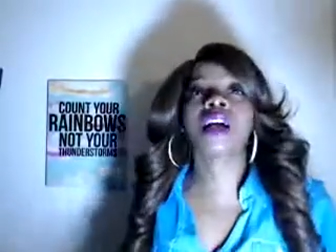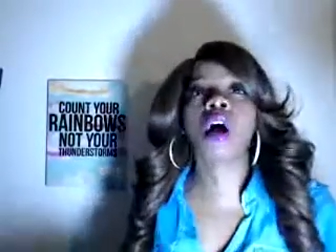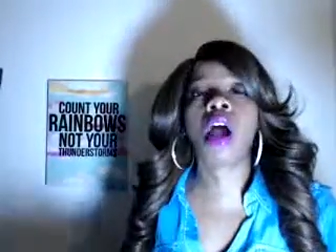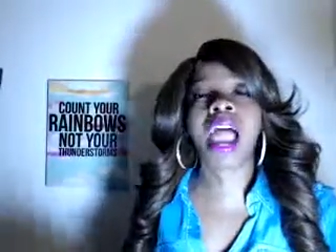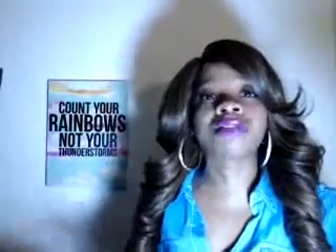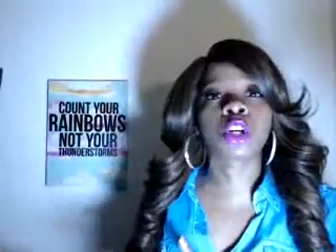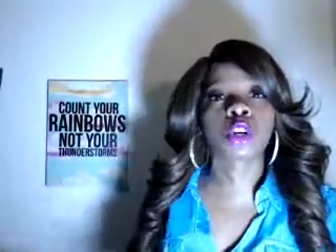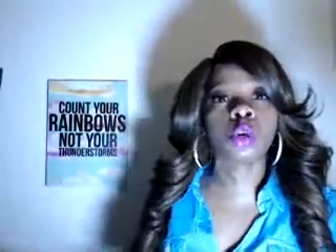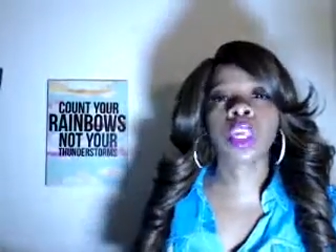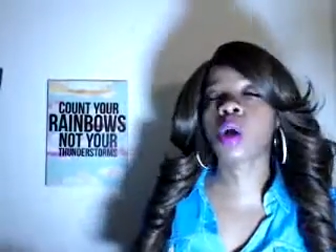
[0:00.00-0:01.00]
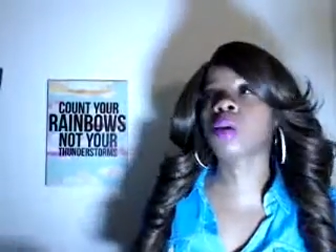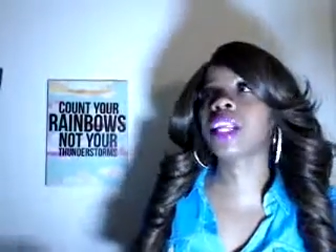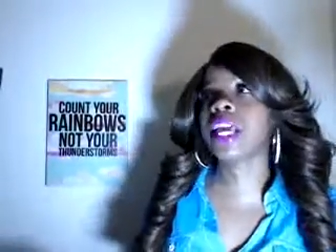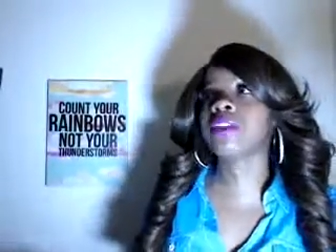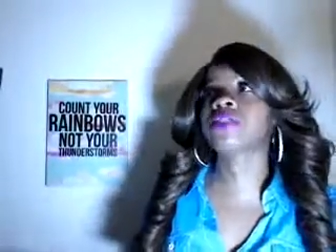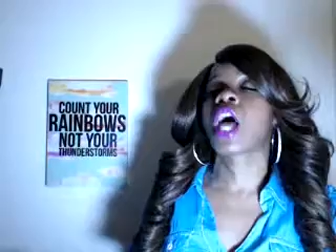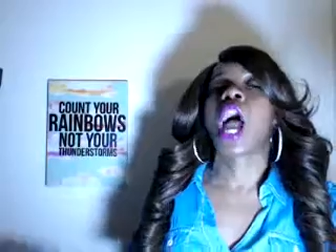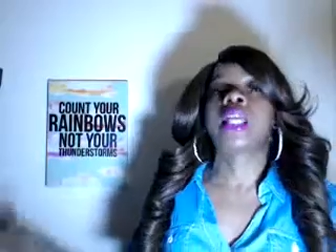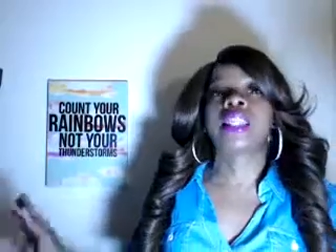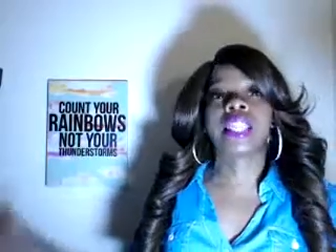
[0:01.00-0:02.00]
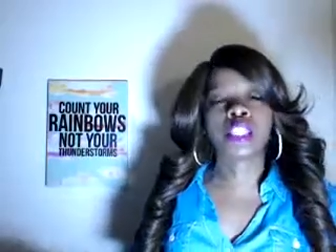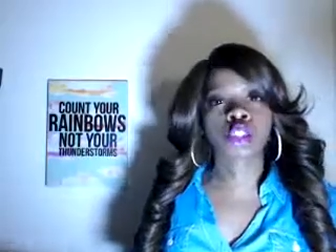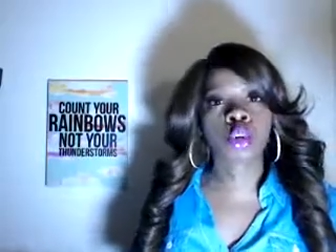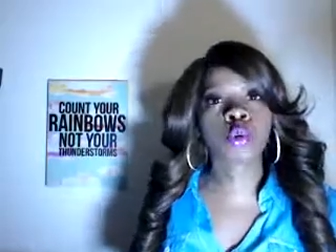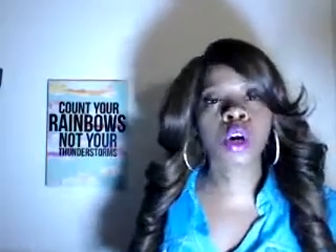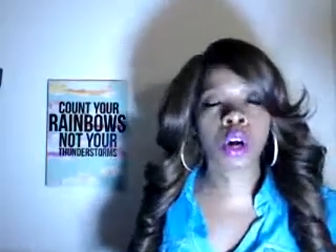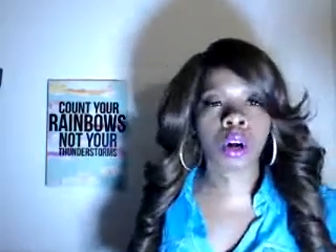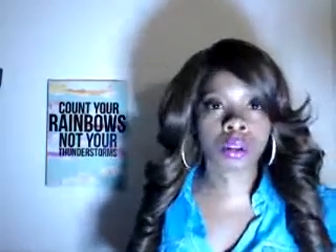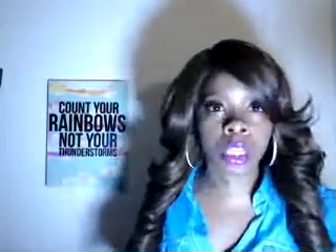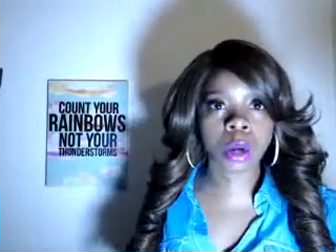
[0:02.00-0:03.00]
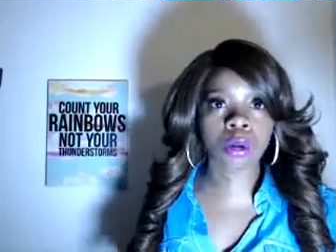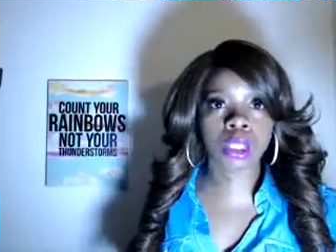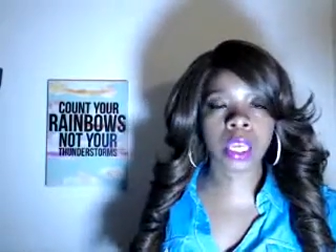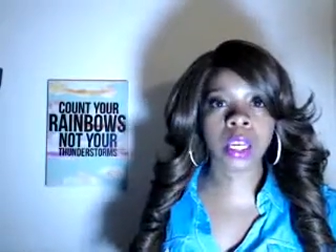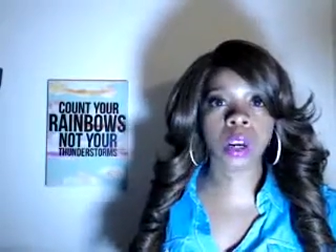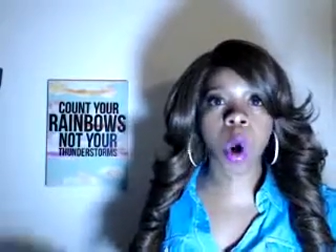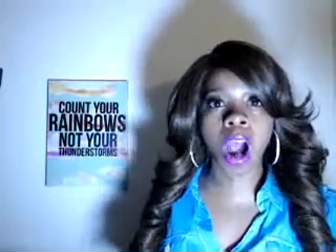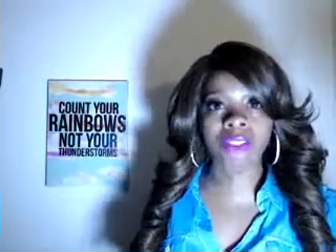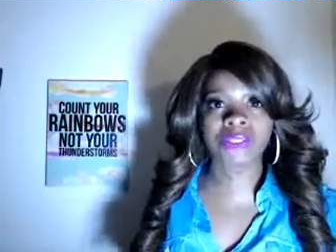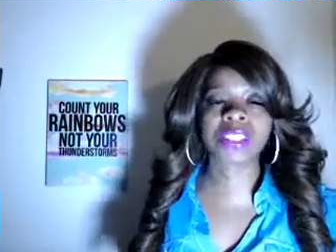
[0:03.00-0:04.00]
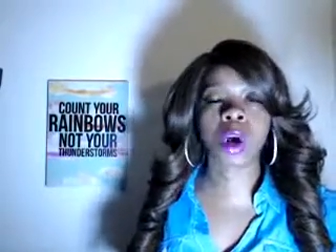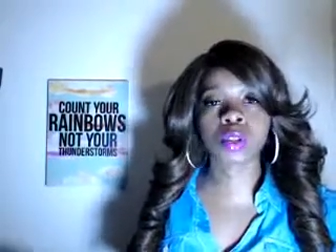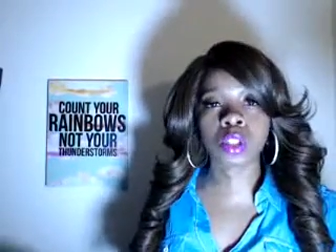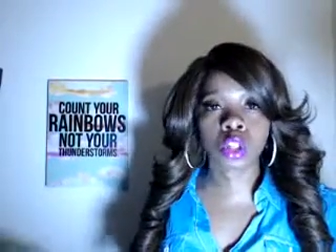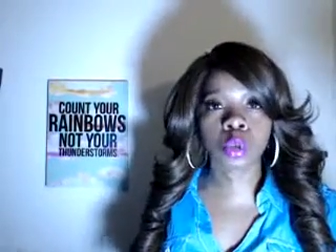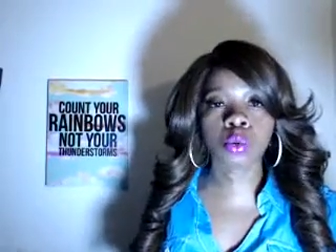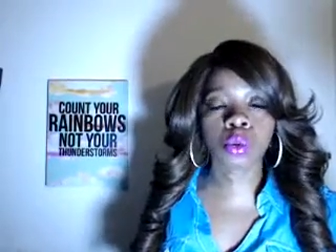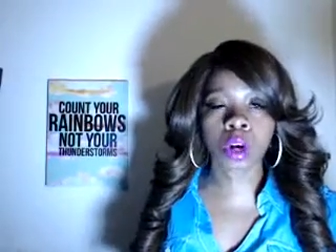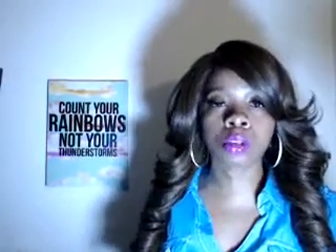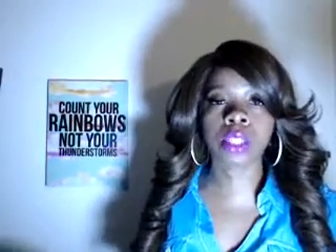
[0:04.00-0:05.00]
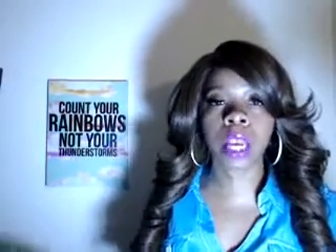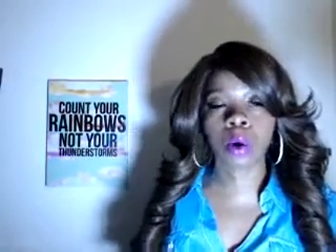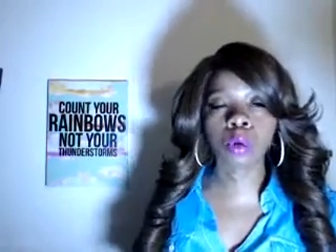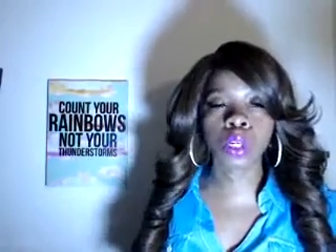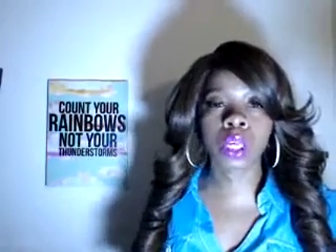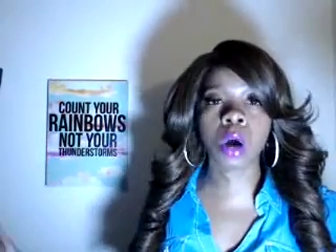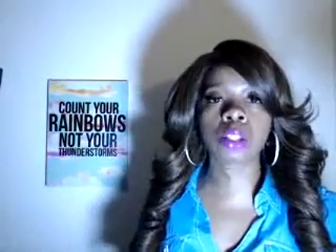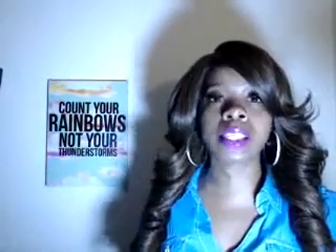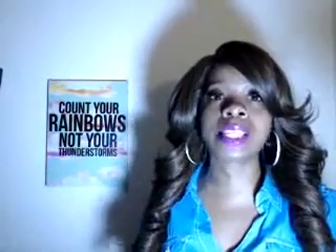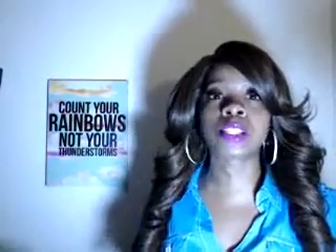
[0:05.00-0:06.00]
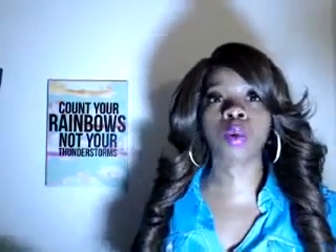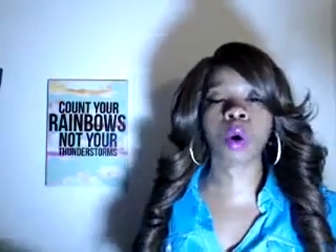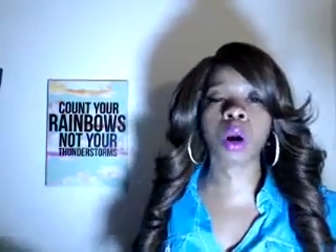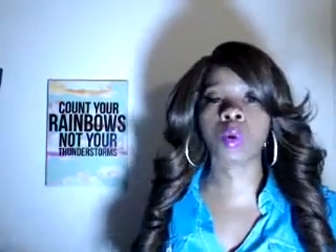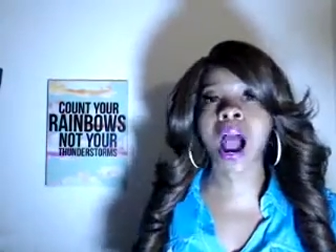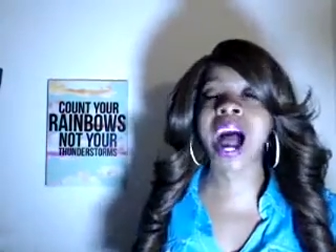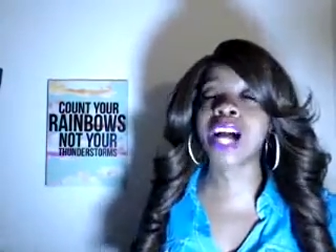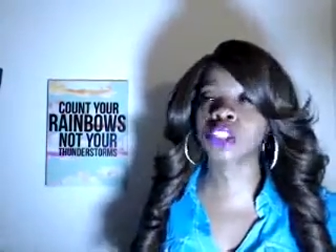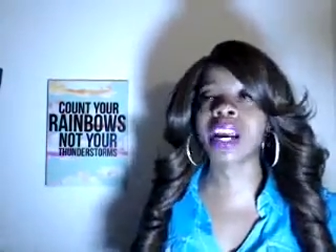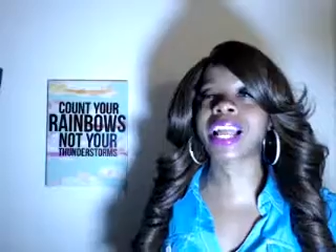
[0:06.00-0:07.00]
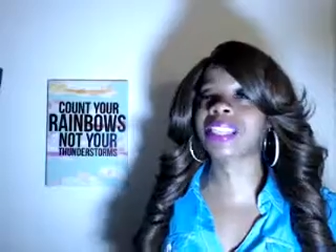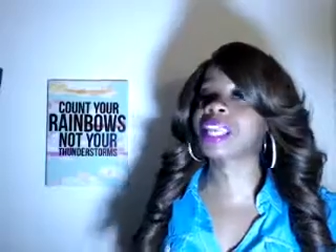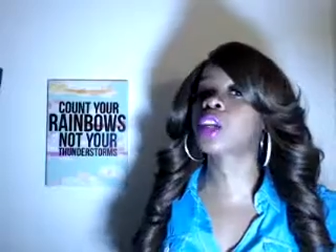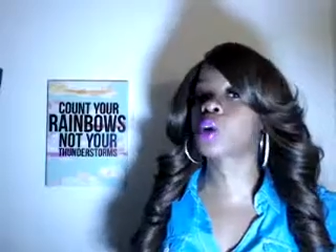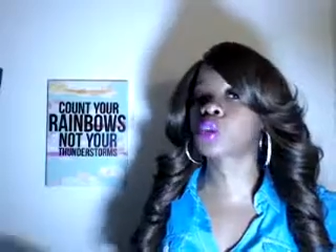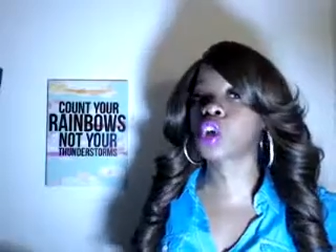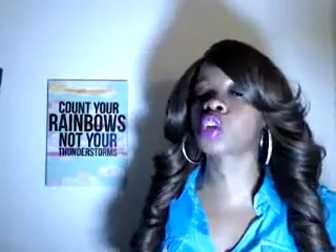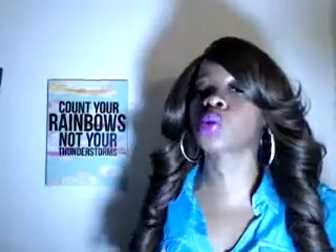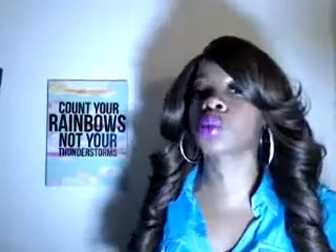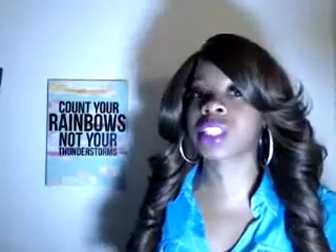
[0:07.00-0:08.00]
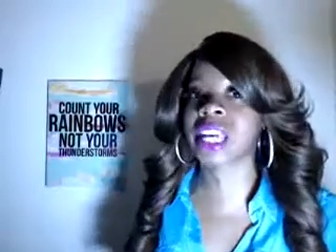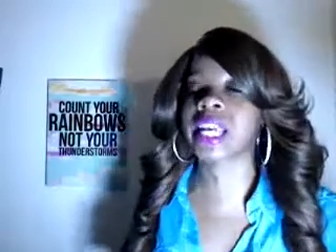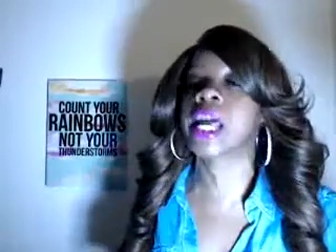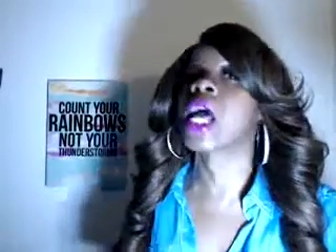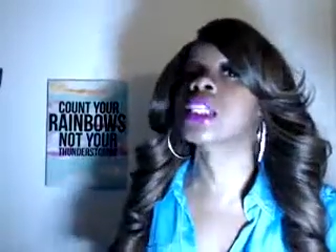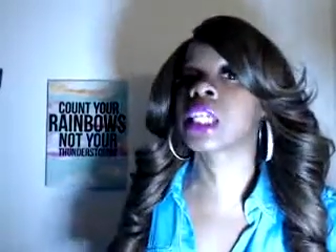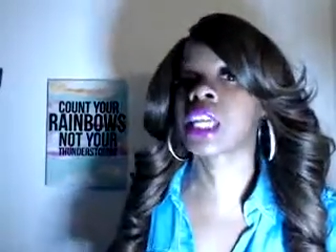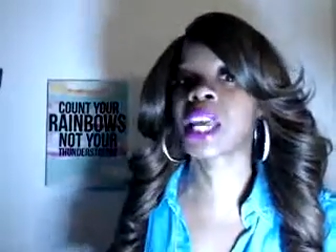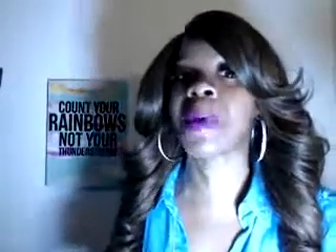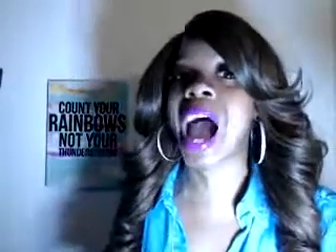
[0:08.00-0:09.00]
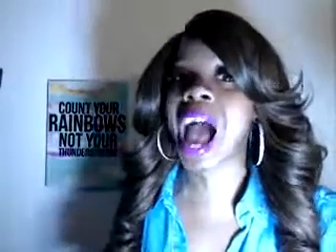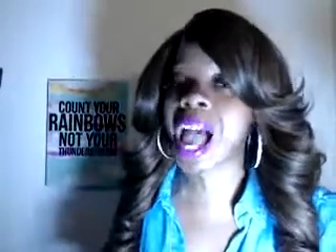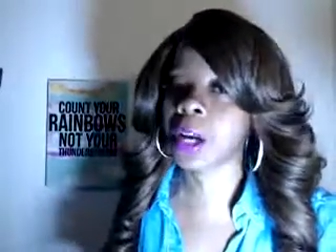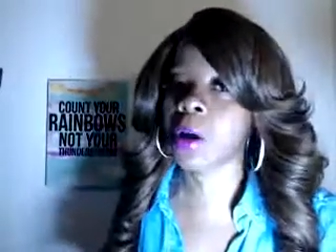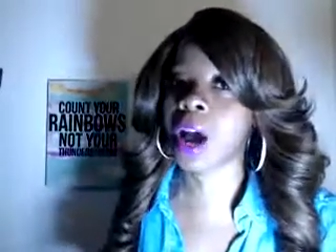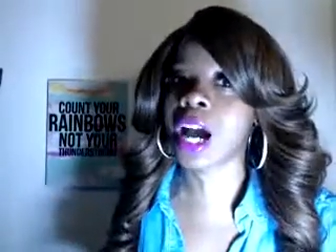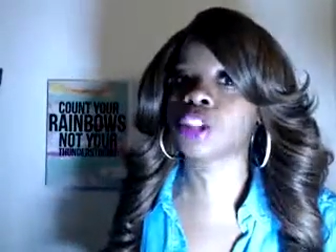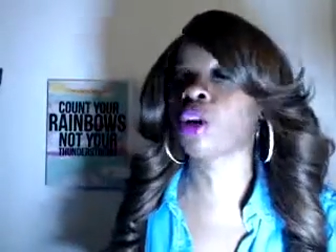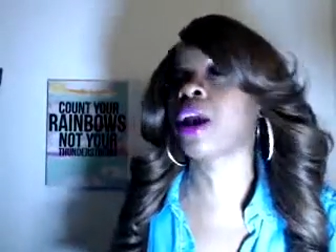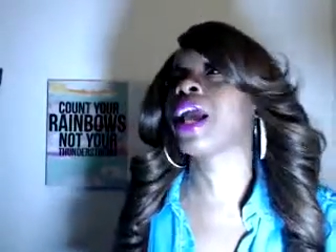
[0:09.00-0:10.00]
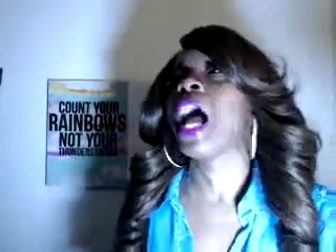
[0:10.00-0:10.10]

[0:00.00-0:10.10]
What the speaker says: after Julio leaves, there's 2 girls still sitting in the office. Those are the 2 girls that Julio sent to work with Andre. I think those girls were sent to keep an eye on Andre.